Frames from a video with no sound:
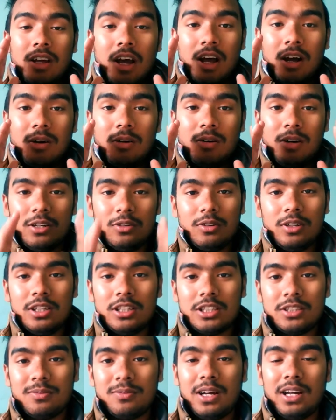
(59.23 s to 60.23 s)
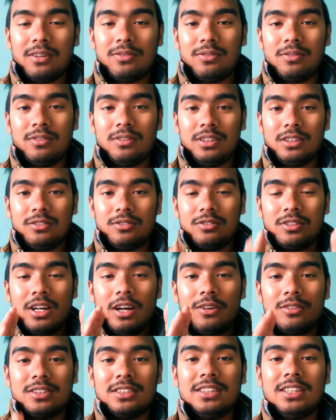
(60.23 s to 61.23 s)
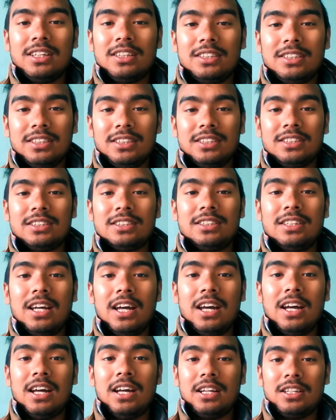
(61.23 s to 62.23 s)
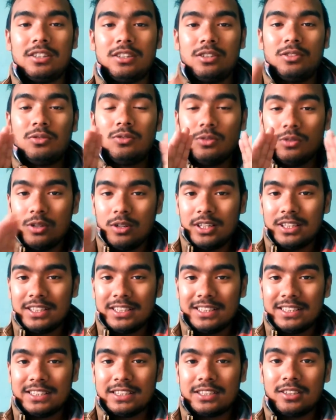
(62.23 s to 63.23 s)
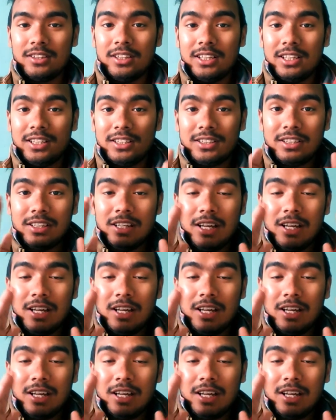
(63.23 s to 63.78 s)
our Android smartphone in 2018 is that do not install any